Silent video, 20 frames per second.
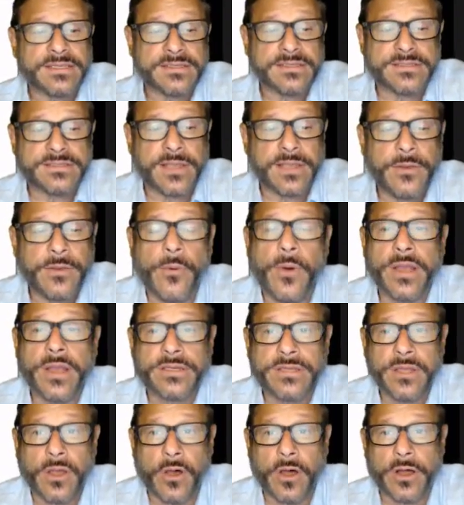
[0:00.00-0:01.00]
say you want
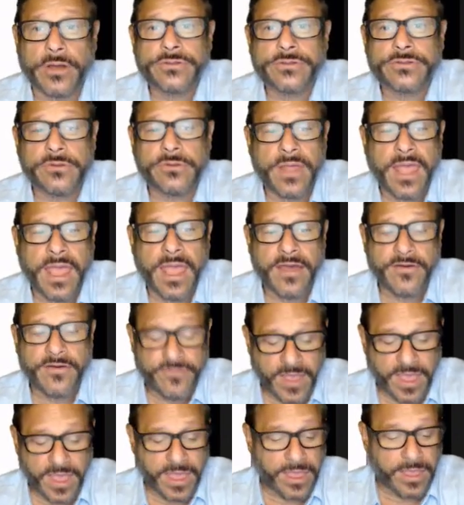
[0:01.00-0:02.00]
to also have
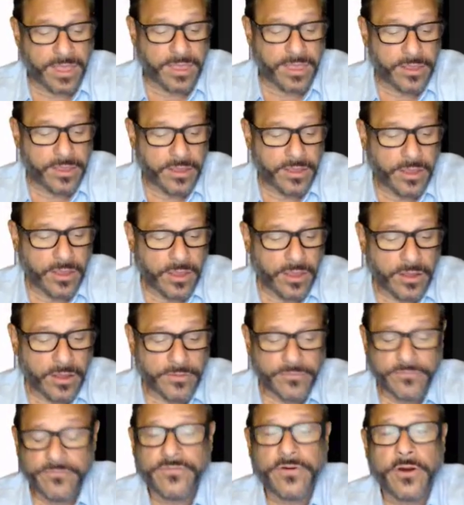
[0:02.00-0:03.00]
a
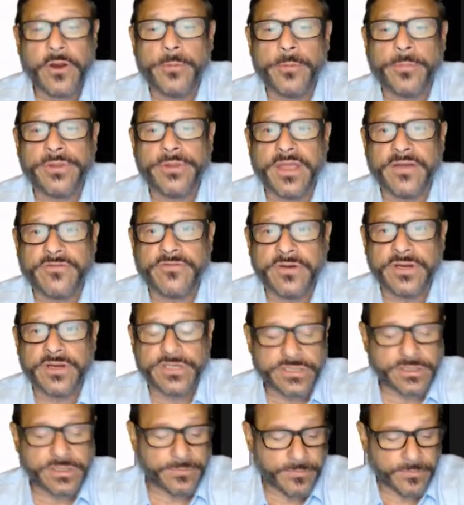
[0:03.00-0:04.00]
variable
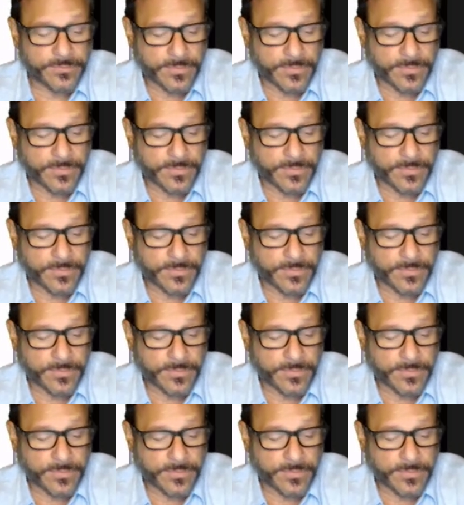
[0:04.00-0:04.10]
definition.